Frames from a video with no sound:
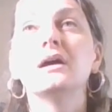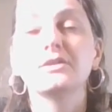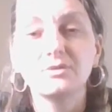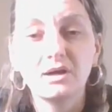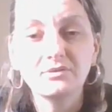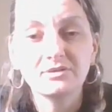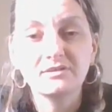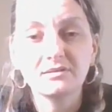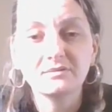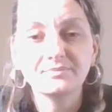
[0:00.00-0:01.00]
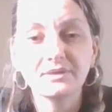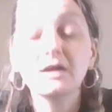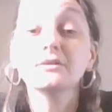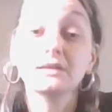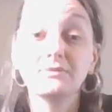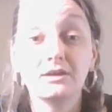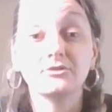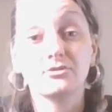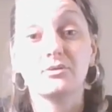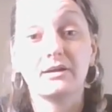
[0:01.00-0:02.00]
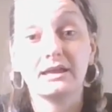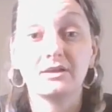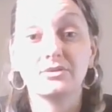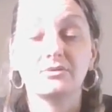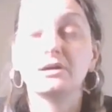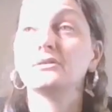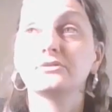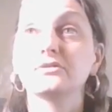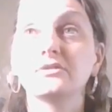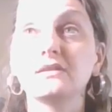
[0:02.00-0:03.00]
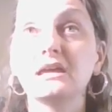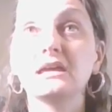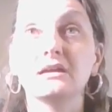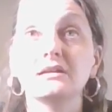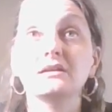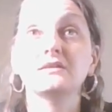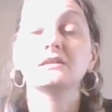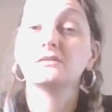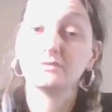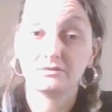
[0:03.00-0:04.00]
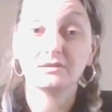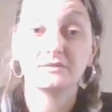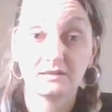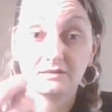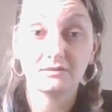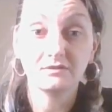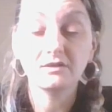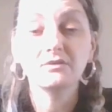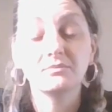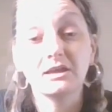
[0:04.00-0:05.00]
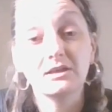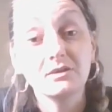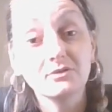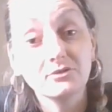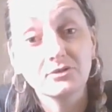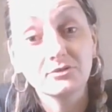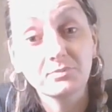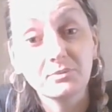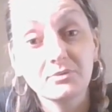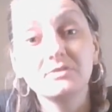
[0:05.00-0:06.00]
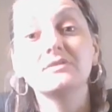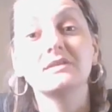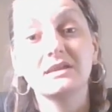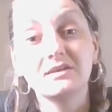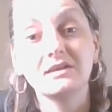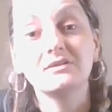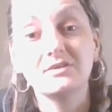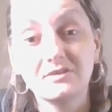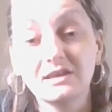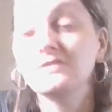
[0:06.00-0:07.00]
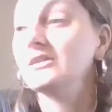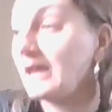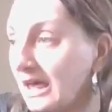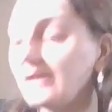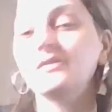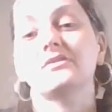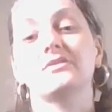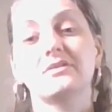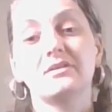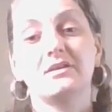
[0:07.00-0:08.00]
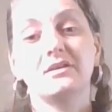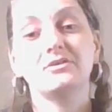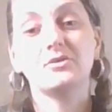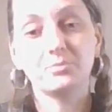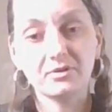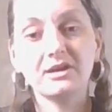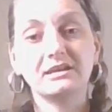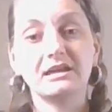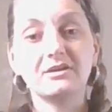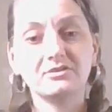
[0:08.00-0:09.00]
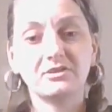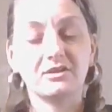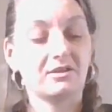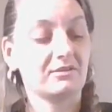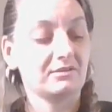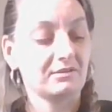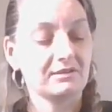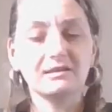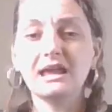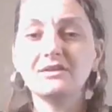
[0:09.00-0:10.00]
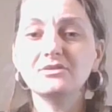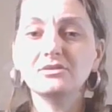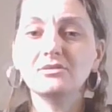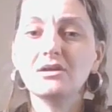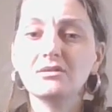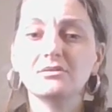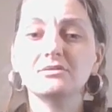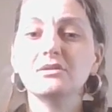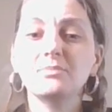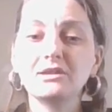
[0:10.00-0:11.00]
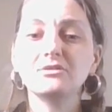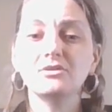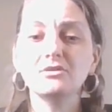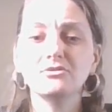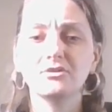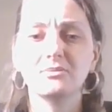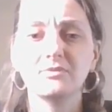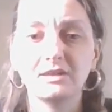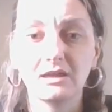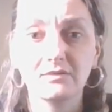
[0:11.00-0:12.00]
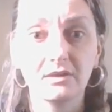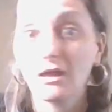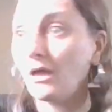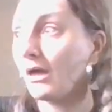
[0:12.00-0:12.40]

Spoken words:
I thought, I'll give it a try. I thought, I'll just see. And I said, excuse me, are you Josh Babarinde? And you said, yes, you're Bryony, aren't you? I said, how do you know about your YouTube videos?